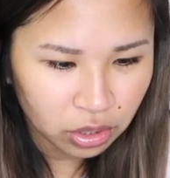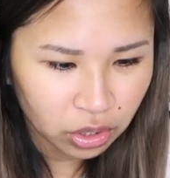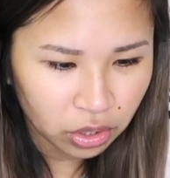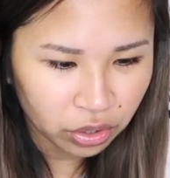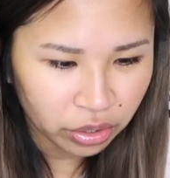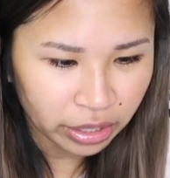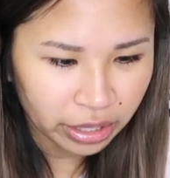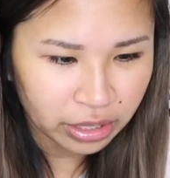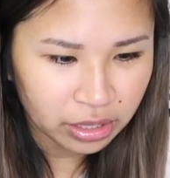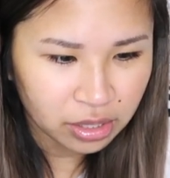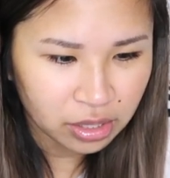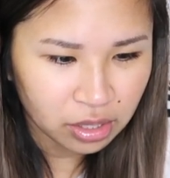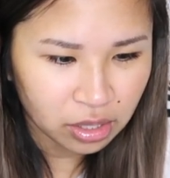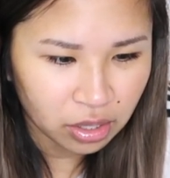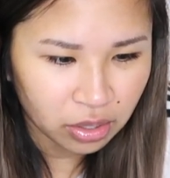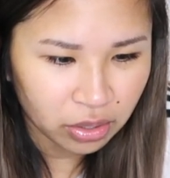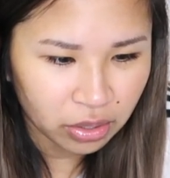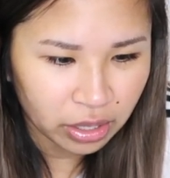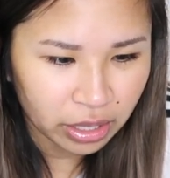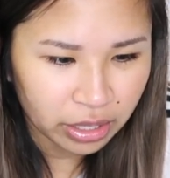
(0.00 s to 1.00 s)
Okay,
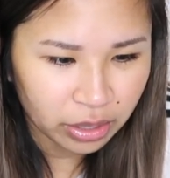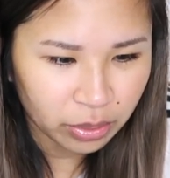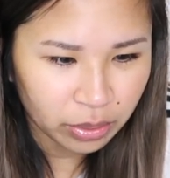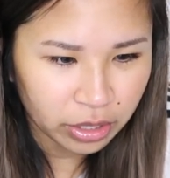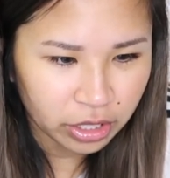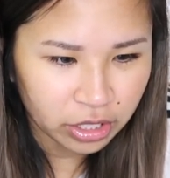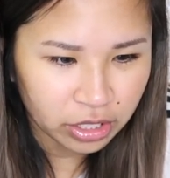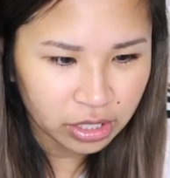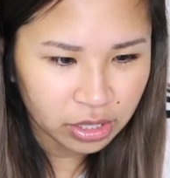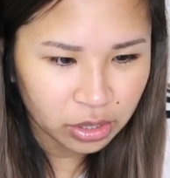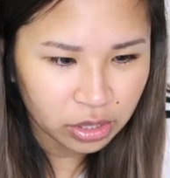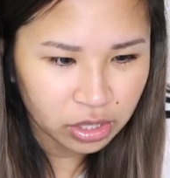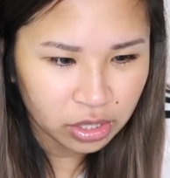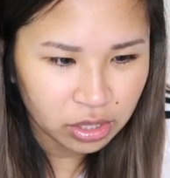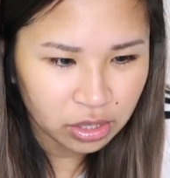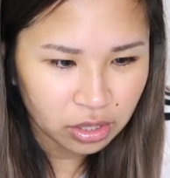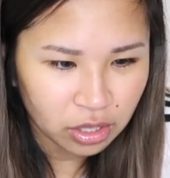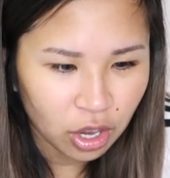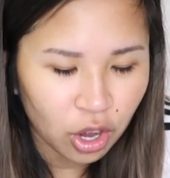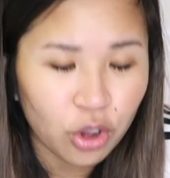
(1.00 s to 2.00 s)
so I don't want to...
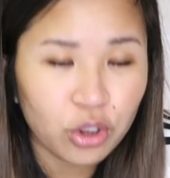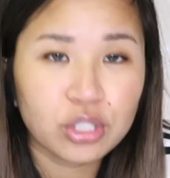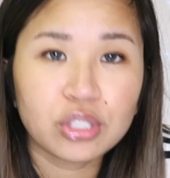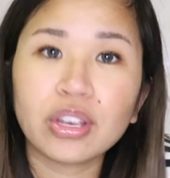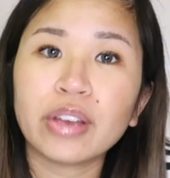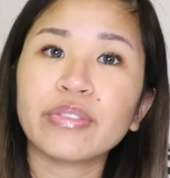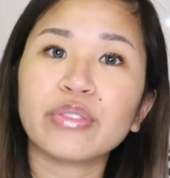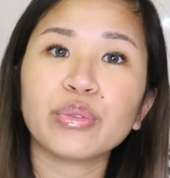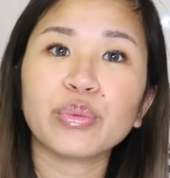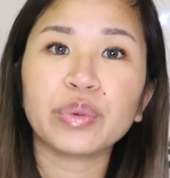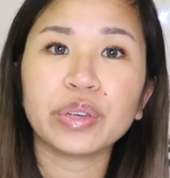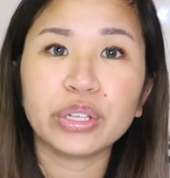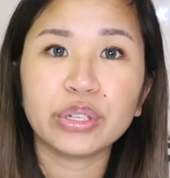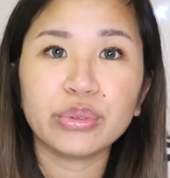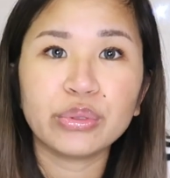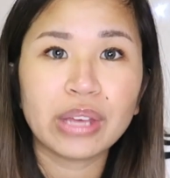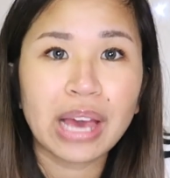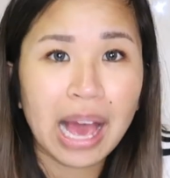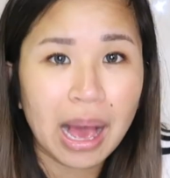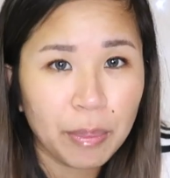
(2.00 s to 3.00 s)
Oh, so I have to
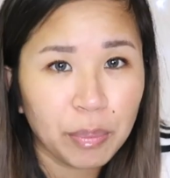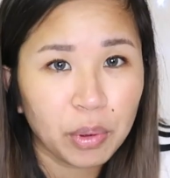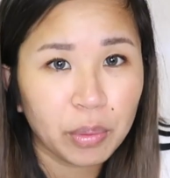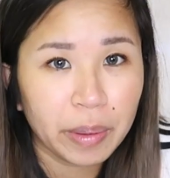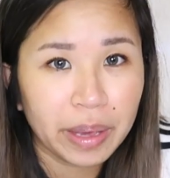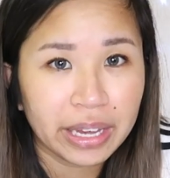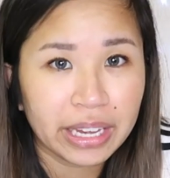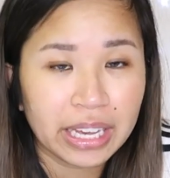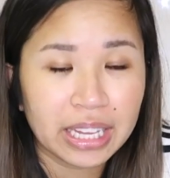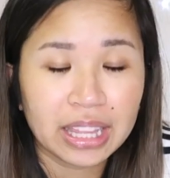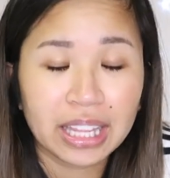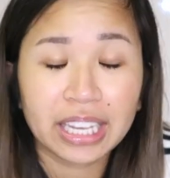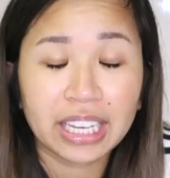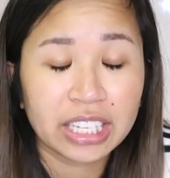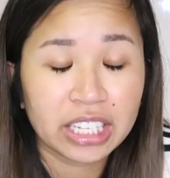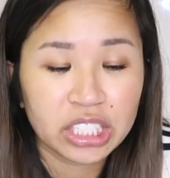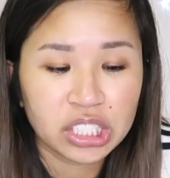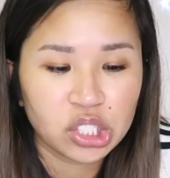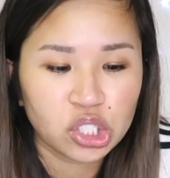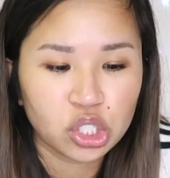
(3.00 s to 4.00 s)
redo the Apple Pay again. Like,
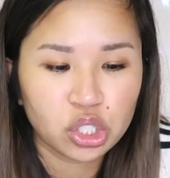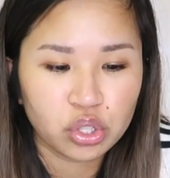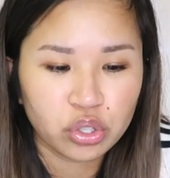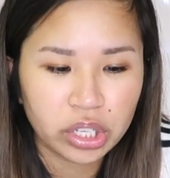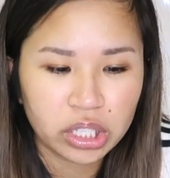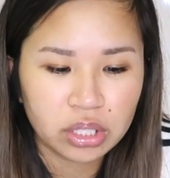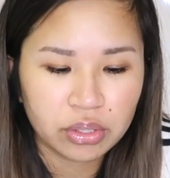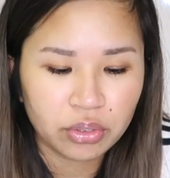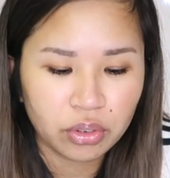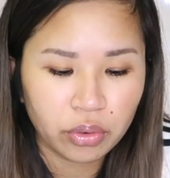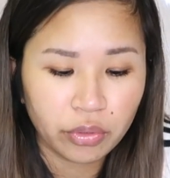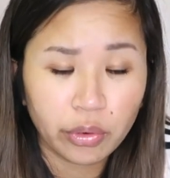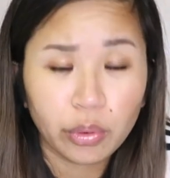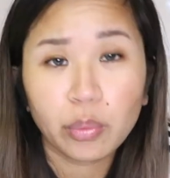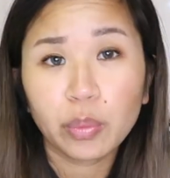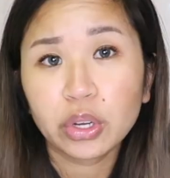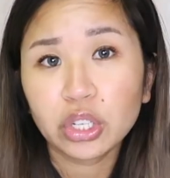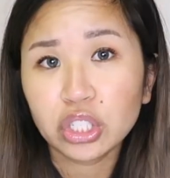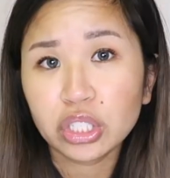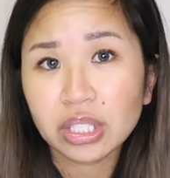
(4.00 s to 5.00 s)
it doesn't just transfer over,
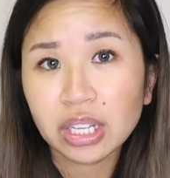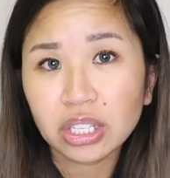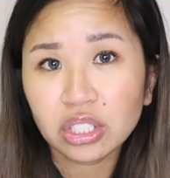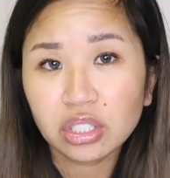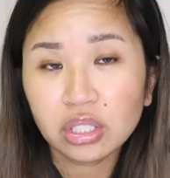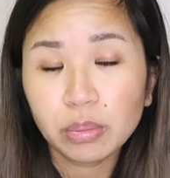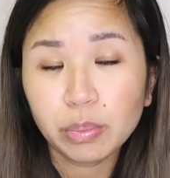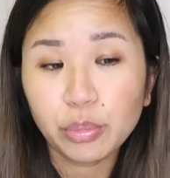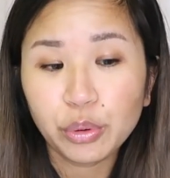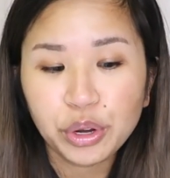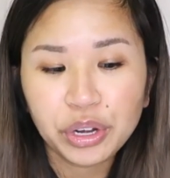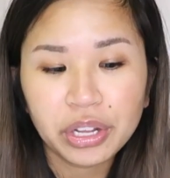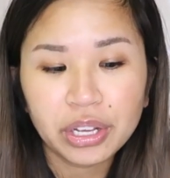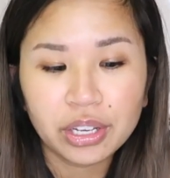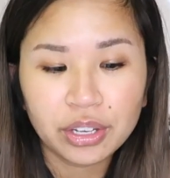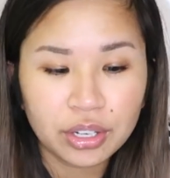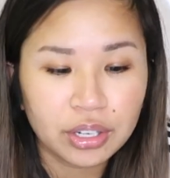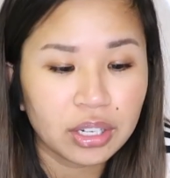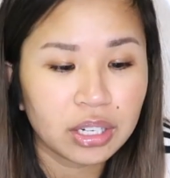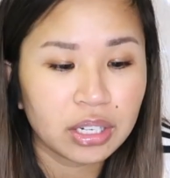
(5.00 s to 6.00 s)
which is actually pretty
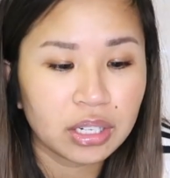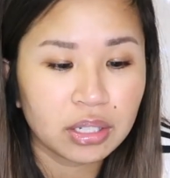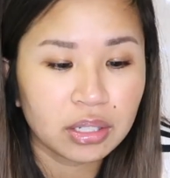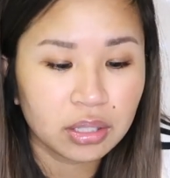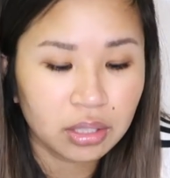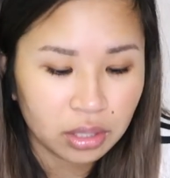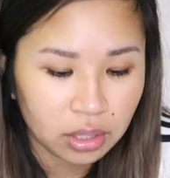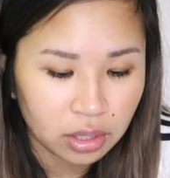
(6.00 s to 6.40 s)
good.